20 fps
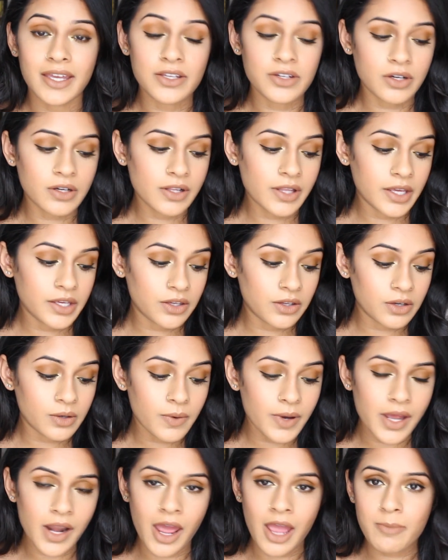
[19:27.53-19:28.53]
and you're like, you
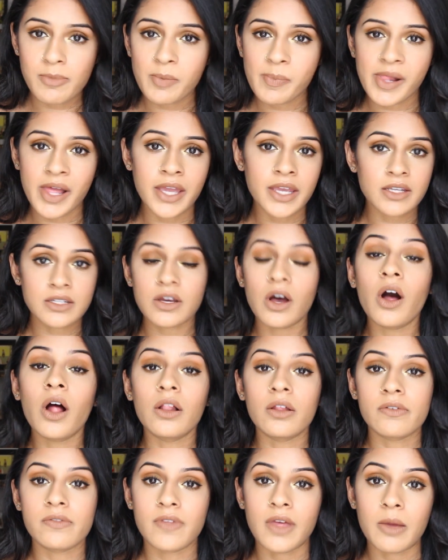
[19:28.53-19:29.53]
know what, I'm applying to
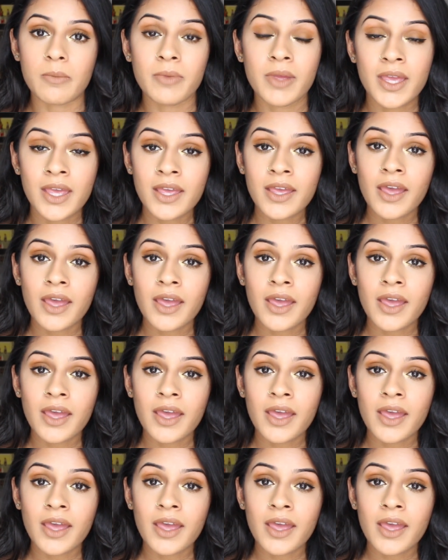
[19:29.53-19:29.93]
all of them.